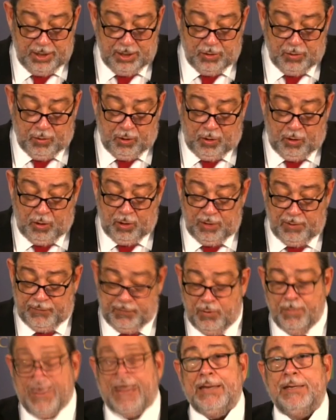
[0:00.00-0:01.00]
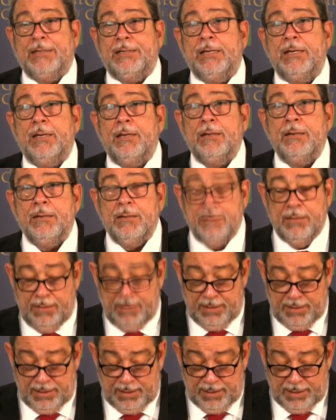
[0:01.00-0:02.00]
to all of humanity.
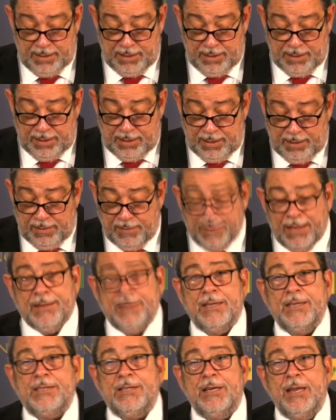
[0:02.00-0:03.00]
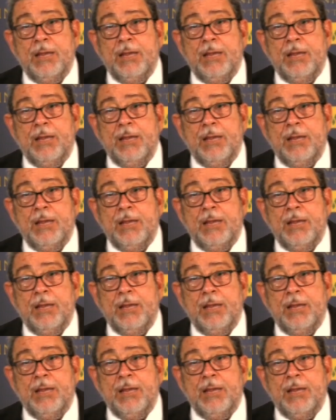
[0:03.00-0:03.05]
Yet this